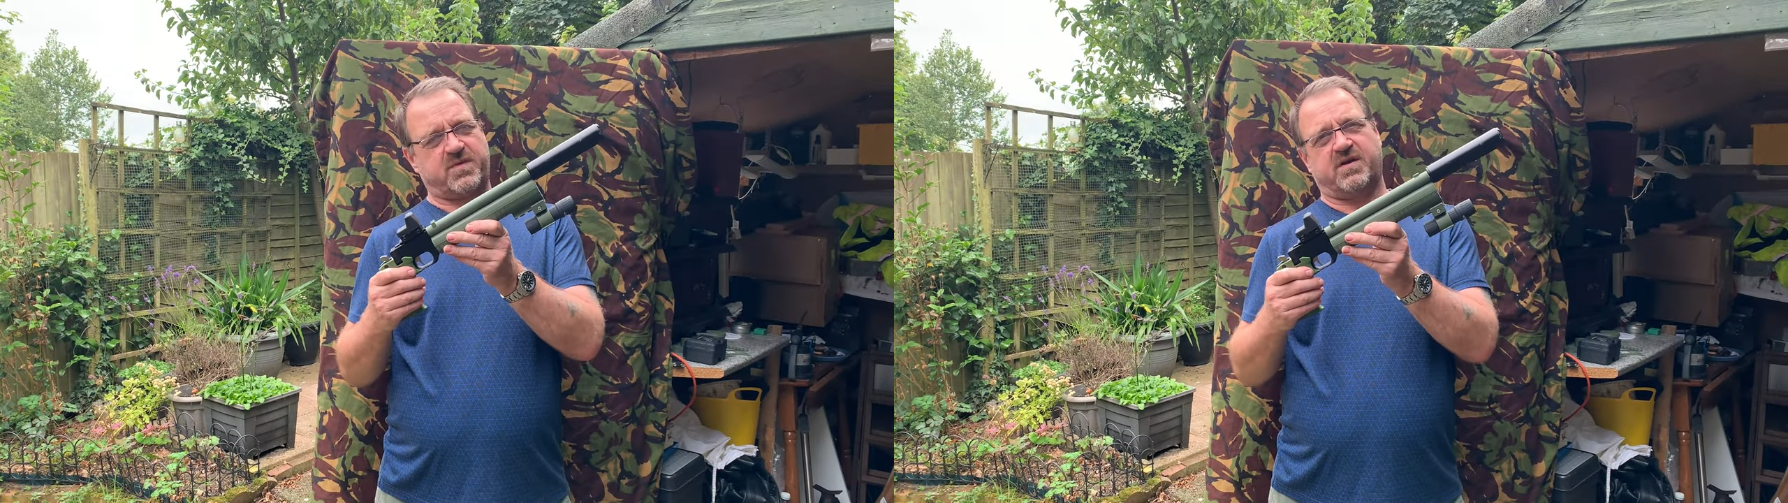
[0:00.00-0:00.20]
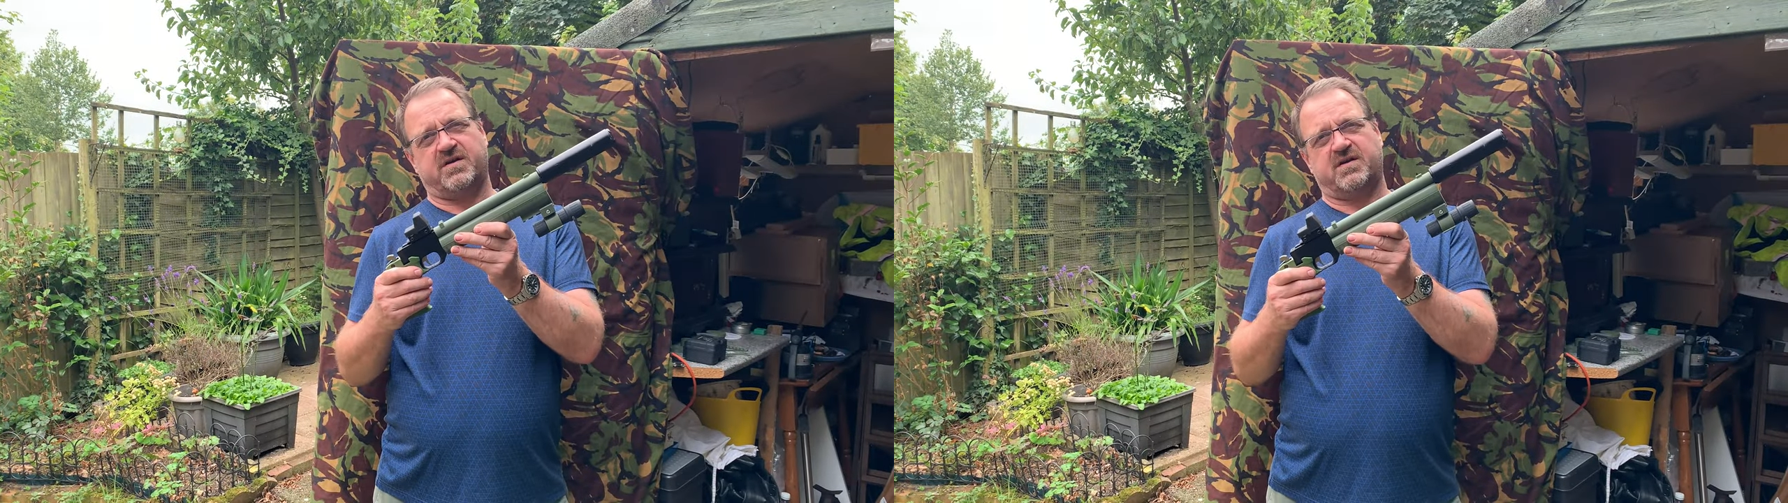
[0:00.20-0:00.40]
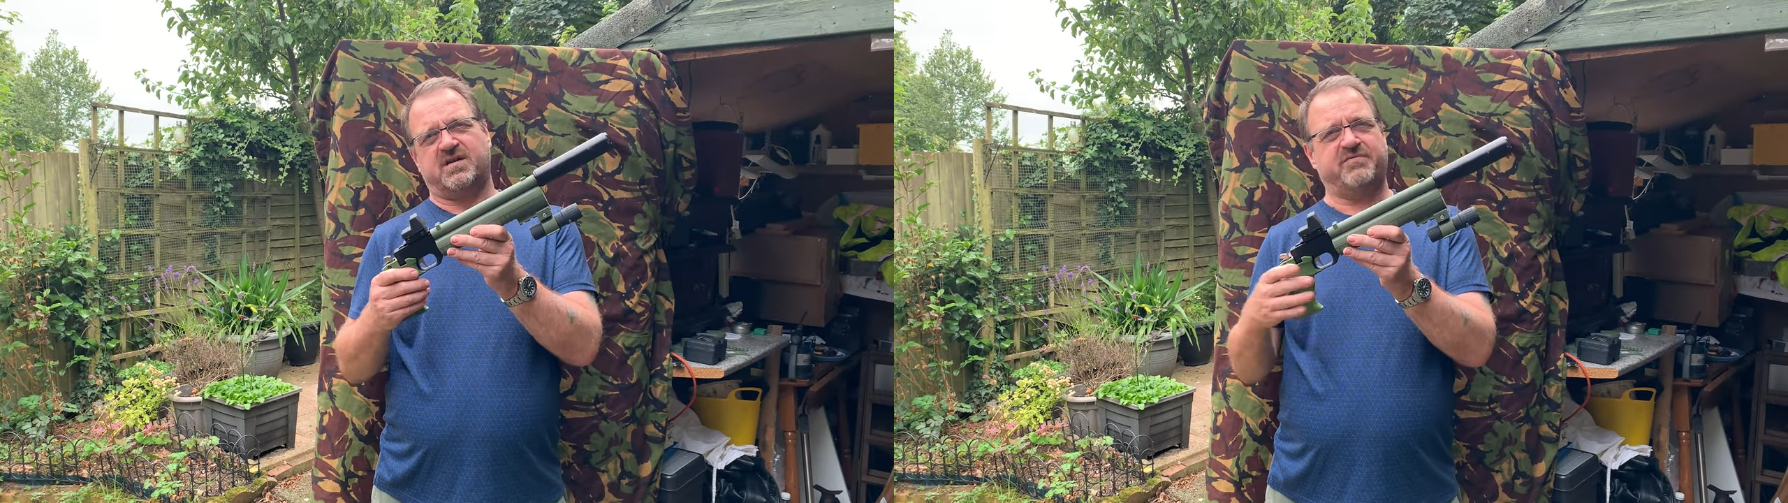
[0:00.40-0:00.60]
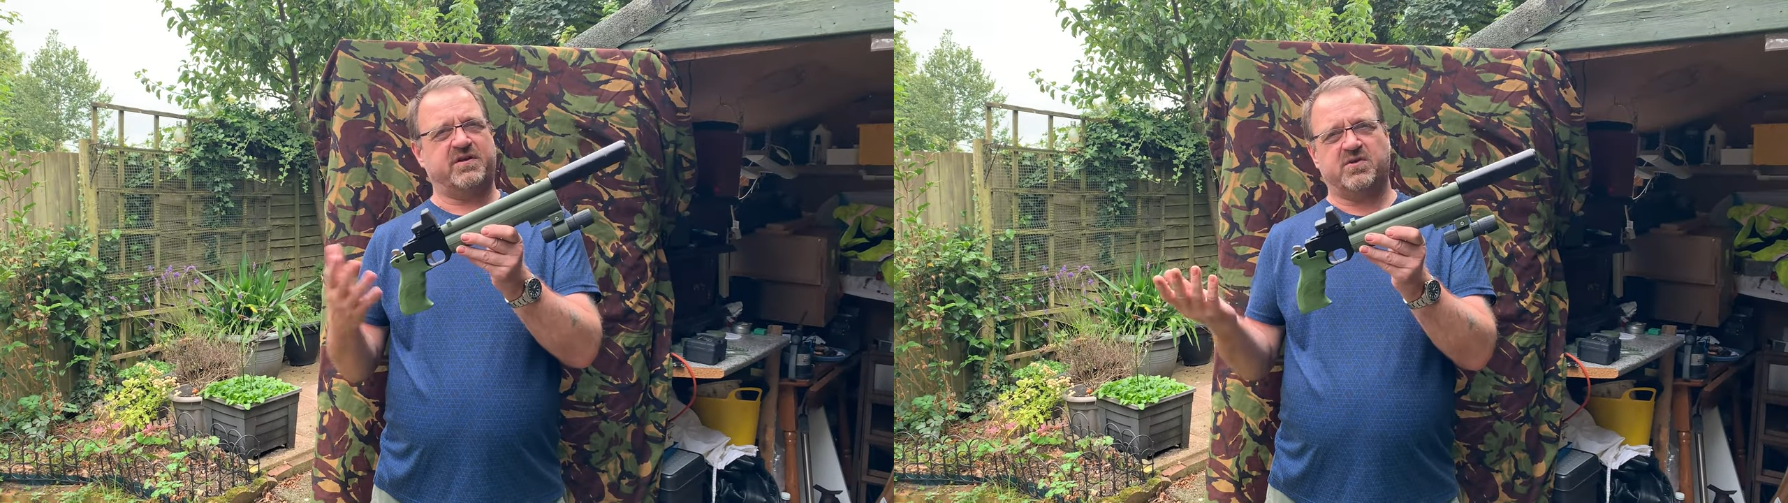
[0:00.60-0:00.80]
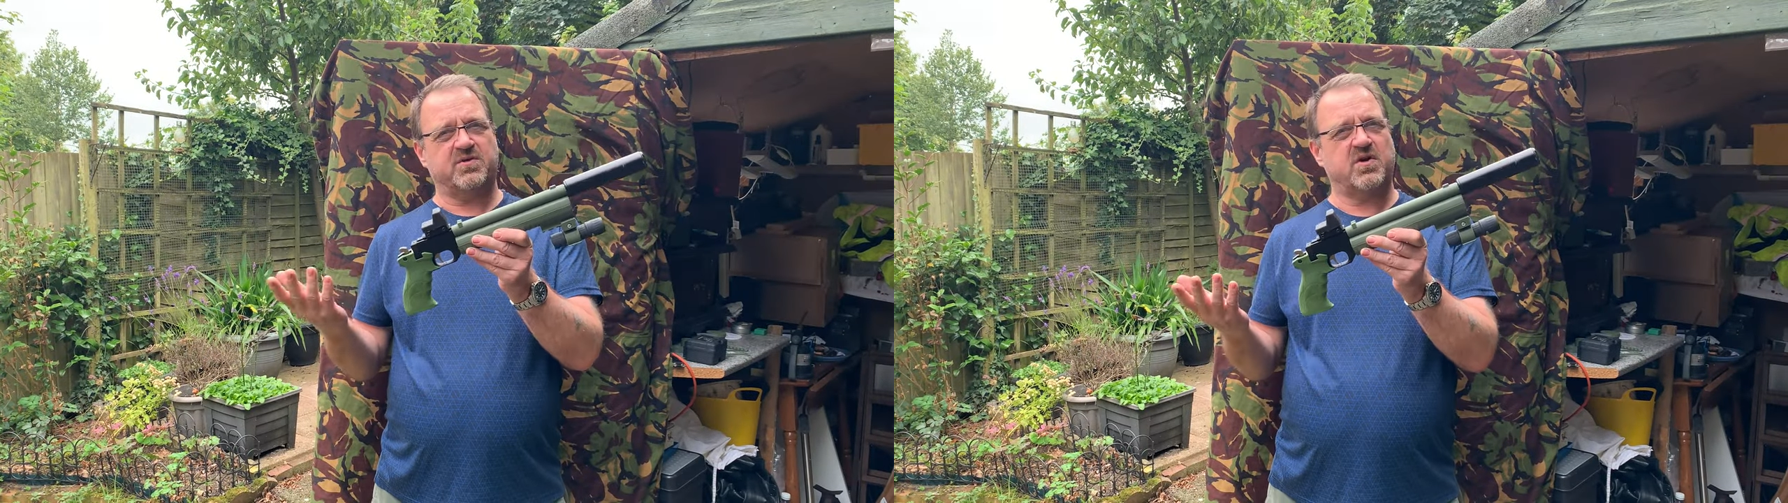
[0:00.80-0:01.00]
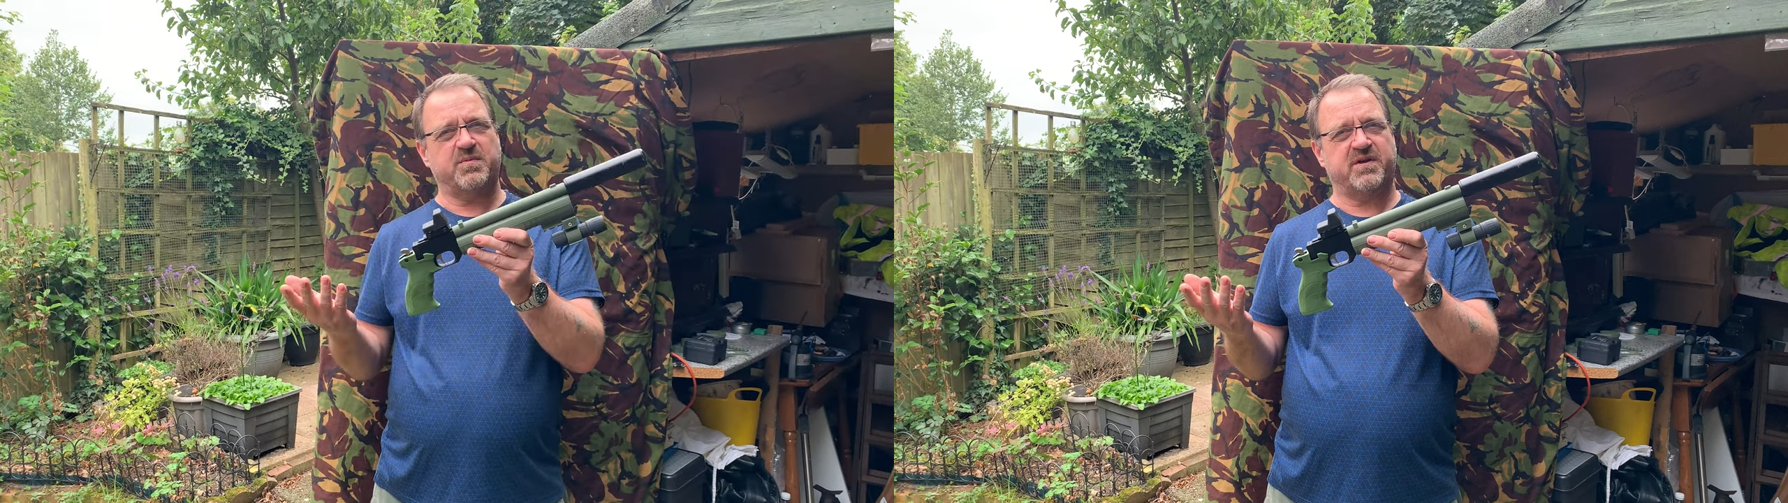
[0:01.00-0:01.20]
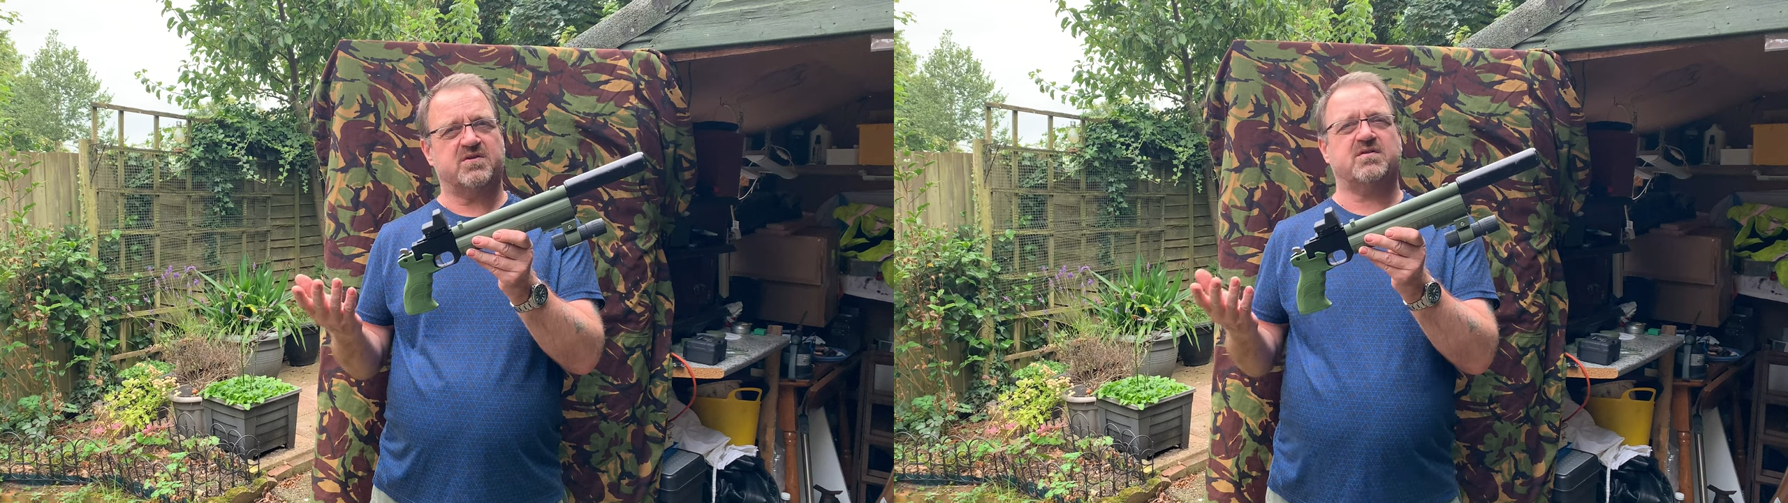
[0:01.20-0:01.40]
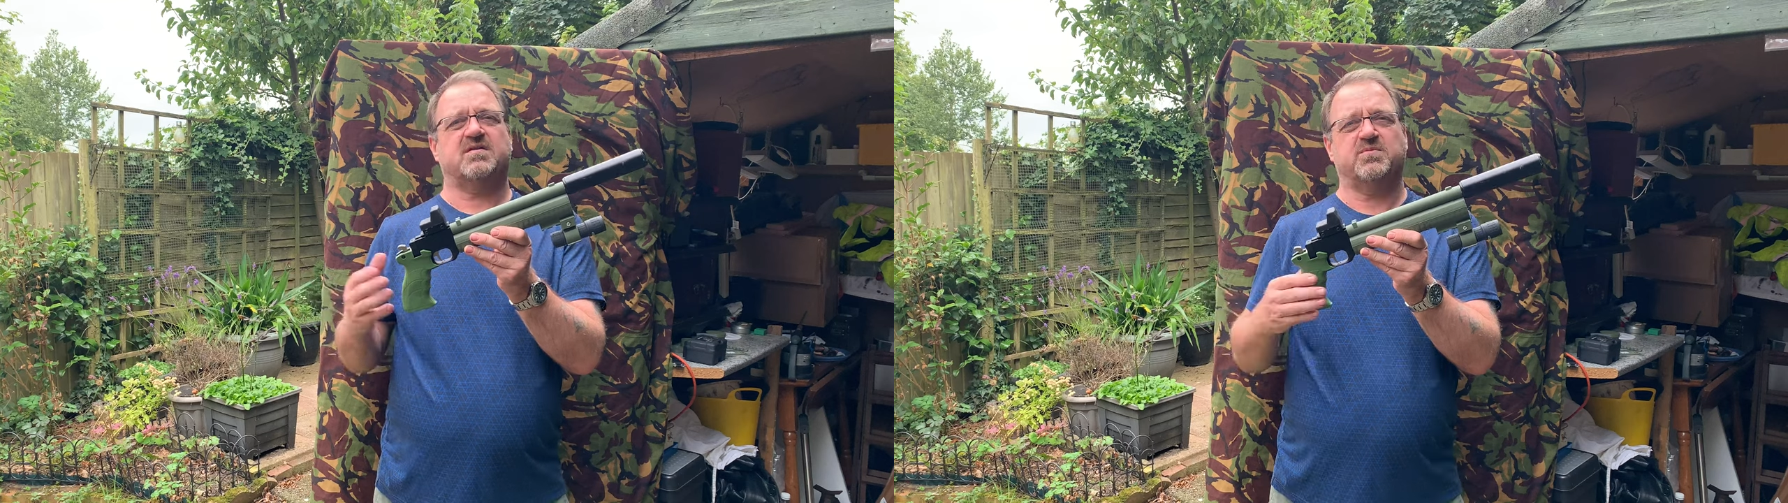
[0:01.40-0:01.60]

uh, literally took two minutes.